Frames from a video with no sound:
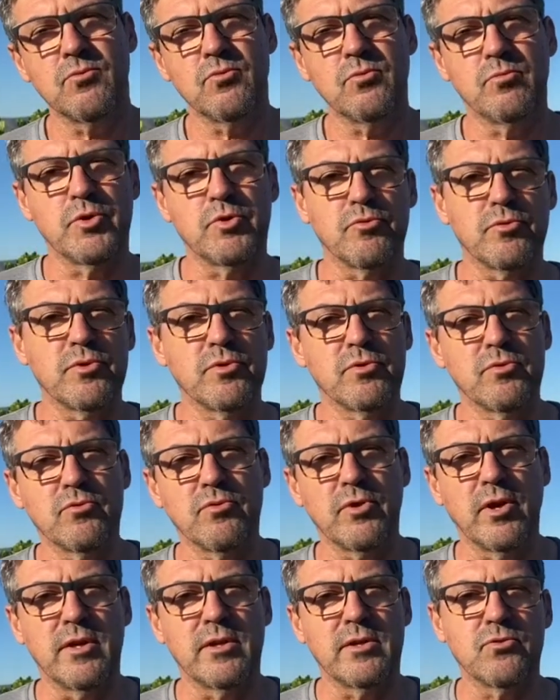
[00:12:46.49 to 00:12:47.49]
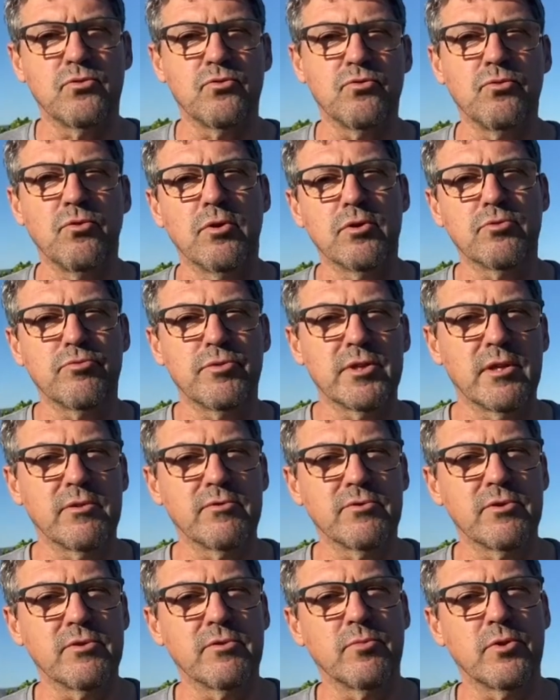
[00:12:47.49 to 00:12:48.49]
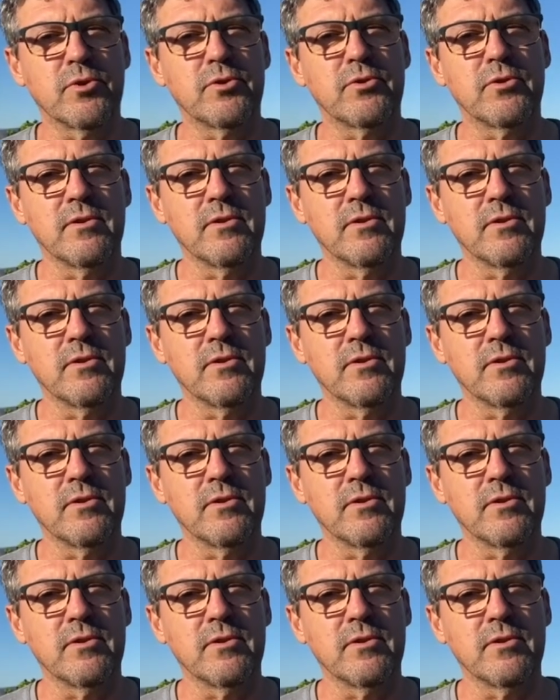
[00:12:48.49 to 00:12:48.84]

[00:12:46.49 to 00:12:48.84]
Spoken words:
between 2 or 3,000 bottles.